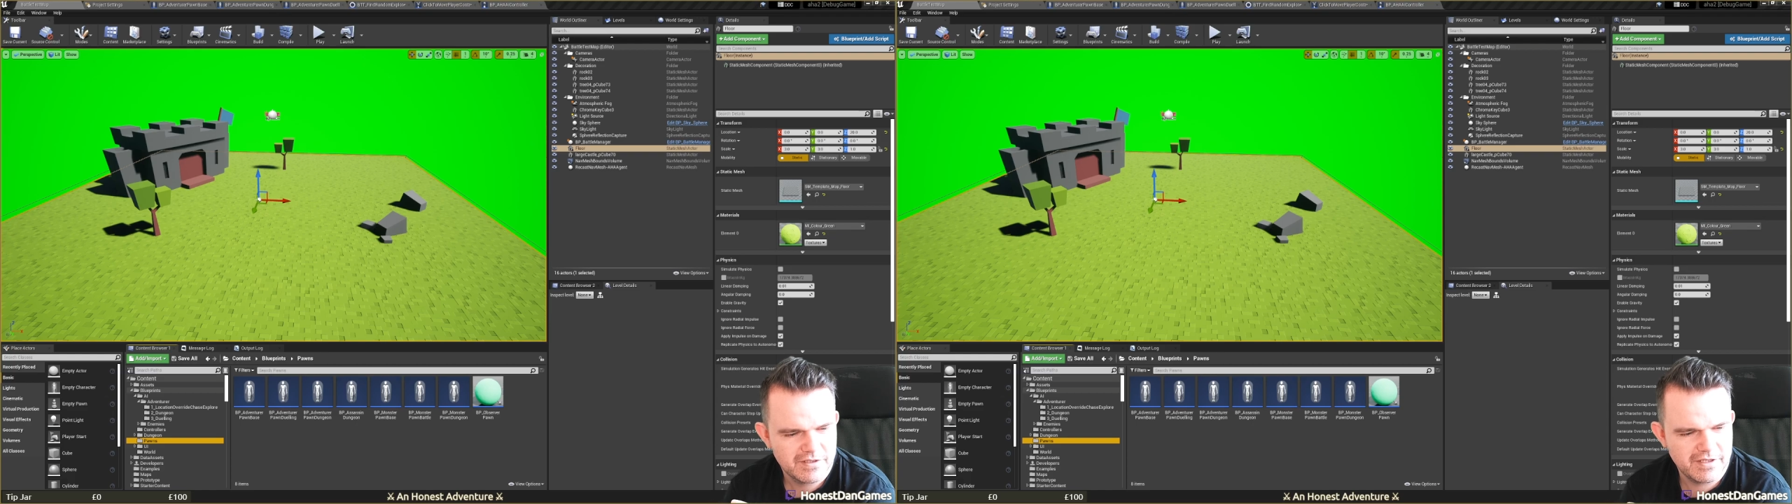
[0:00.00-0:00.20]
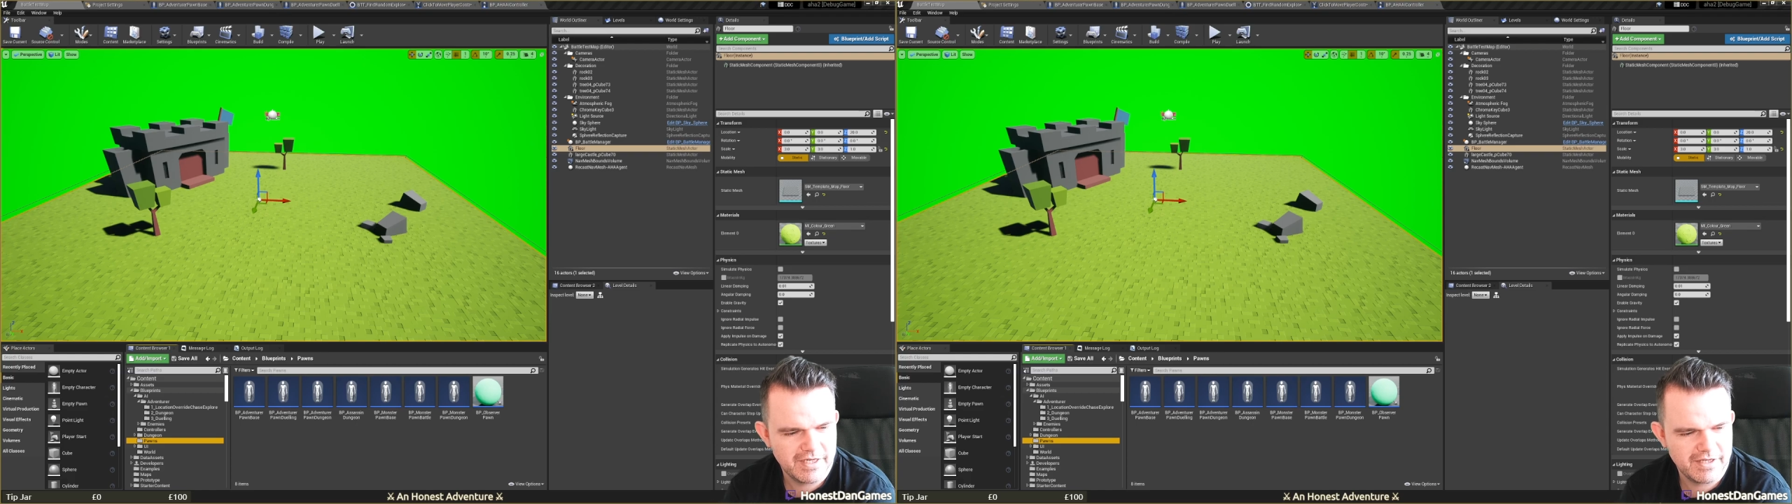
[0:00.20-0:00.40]

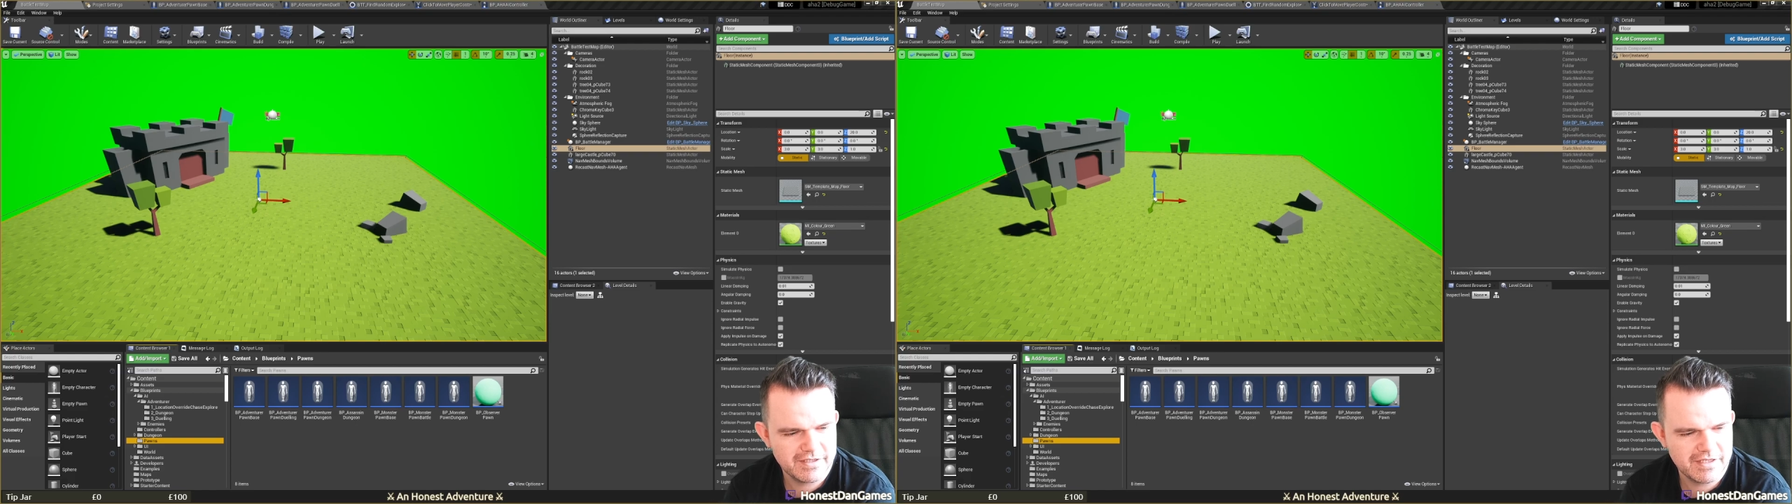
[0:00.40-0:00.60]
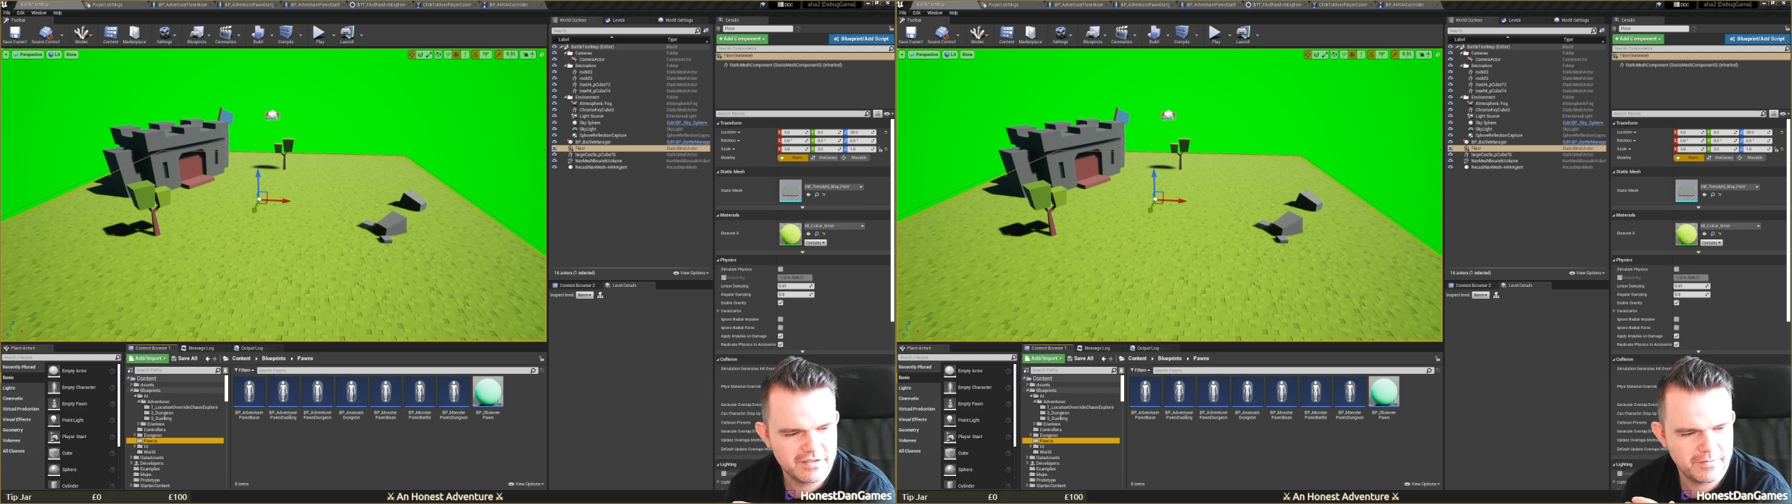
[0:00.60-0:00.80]
Yeah,
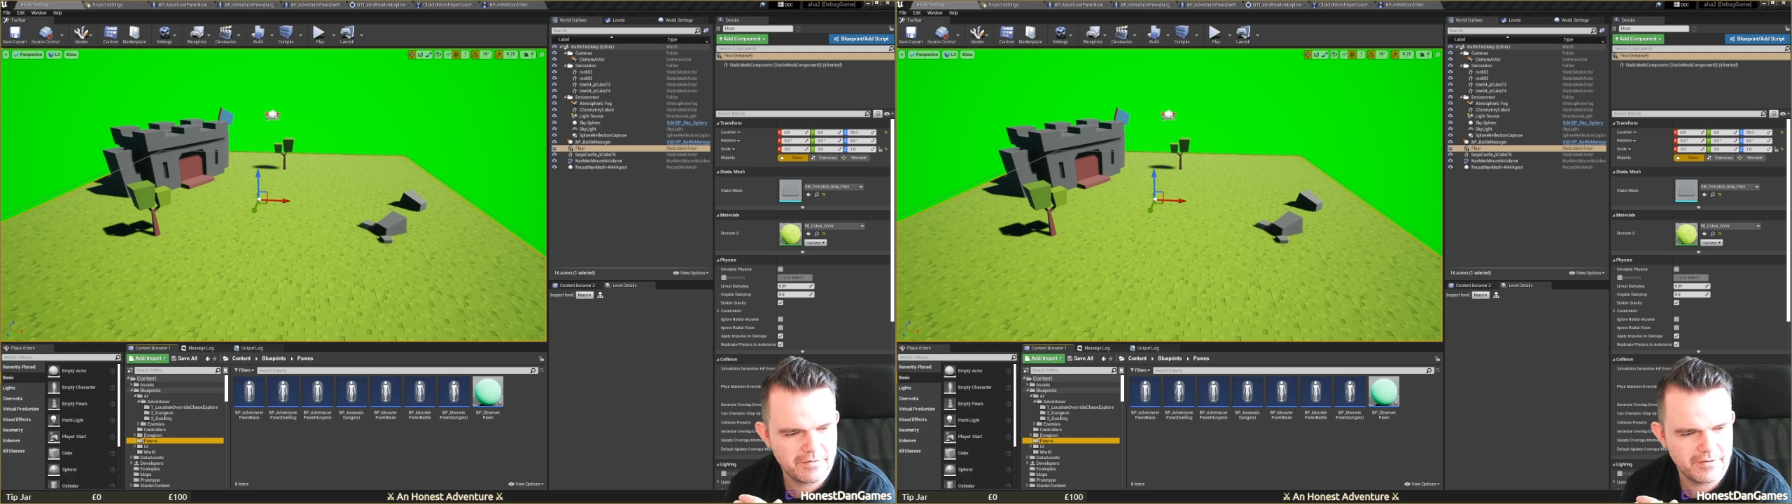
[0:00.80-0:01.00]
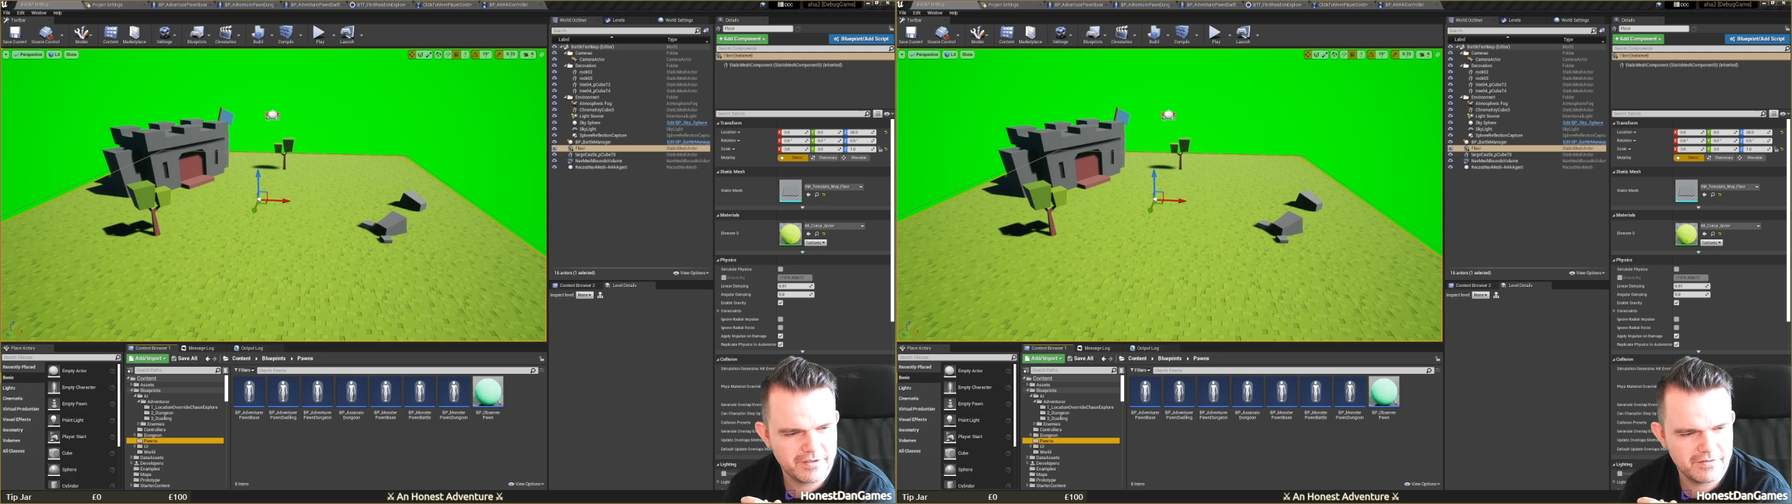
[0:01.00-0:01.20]
that sounds
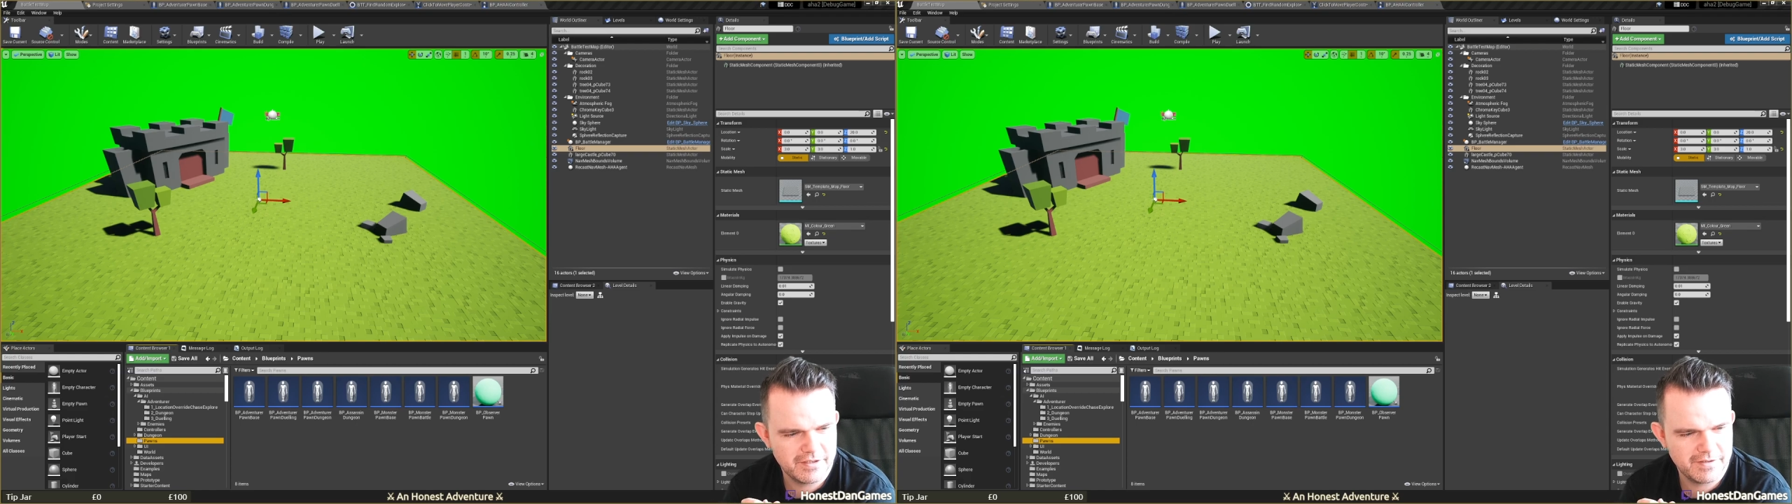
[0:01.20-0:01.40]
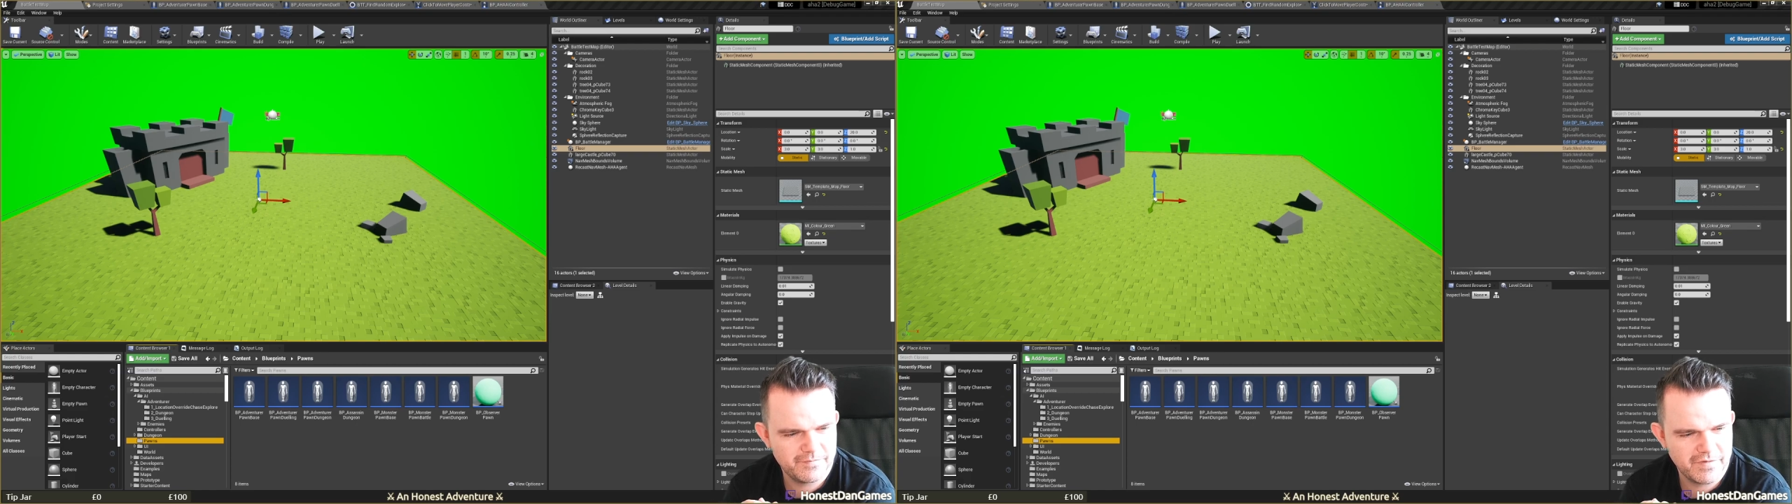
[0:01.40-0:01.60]
about right,
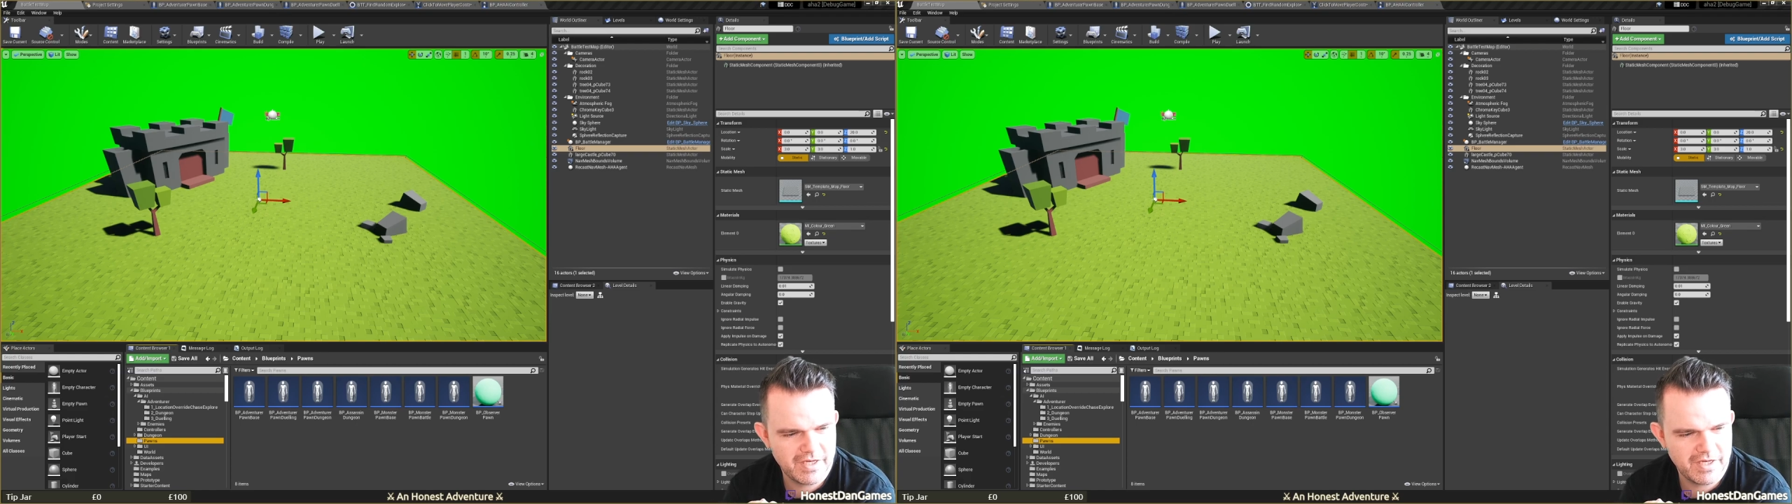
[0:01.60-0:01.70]
Cookie.